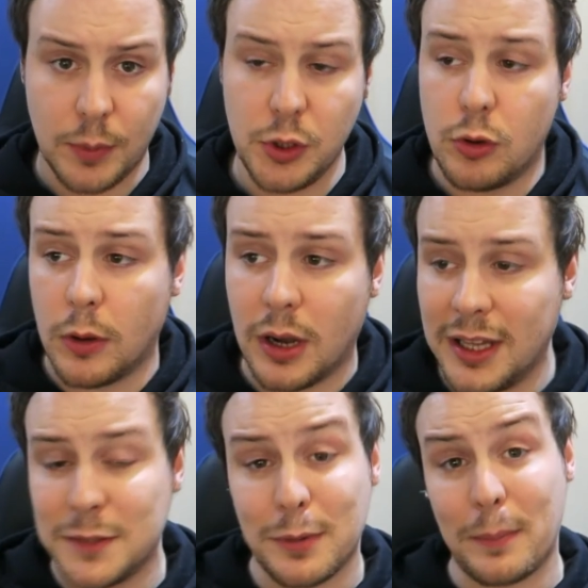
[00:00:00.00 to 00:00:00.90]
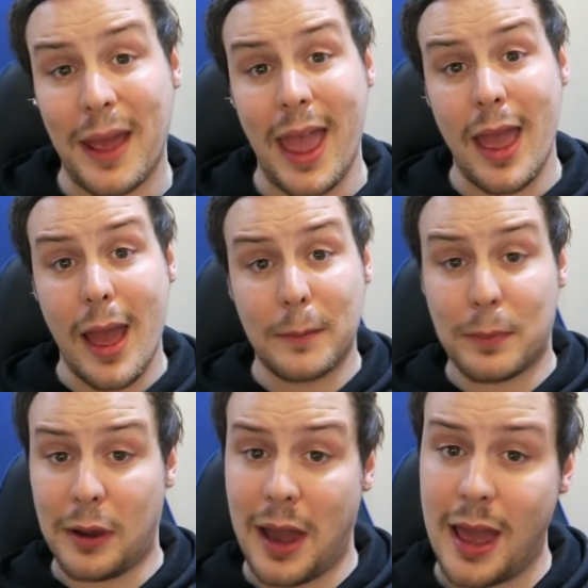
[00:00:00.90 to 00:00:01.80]
but you can at least prepare and
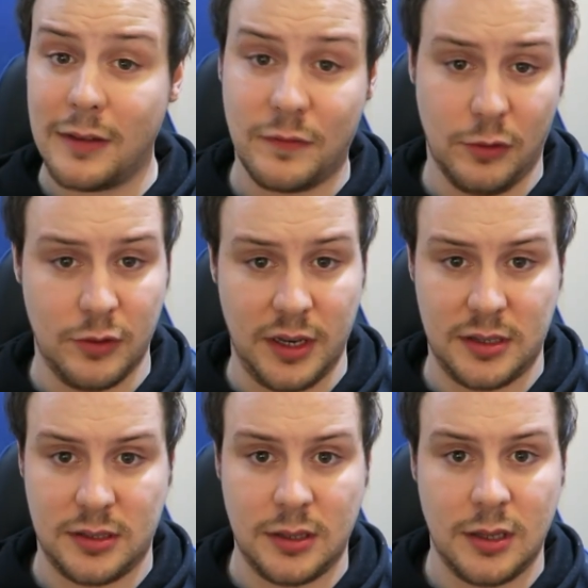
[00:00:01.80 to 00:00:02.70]
plan for it.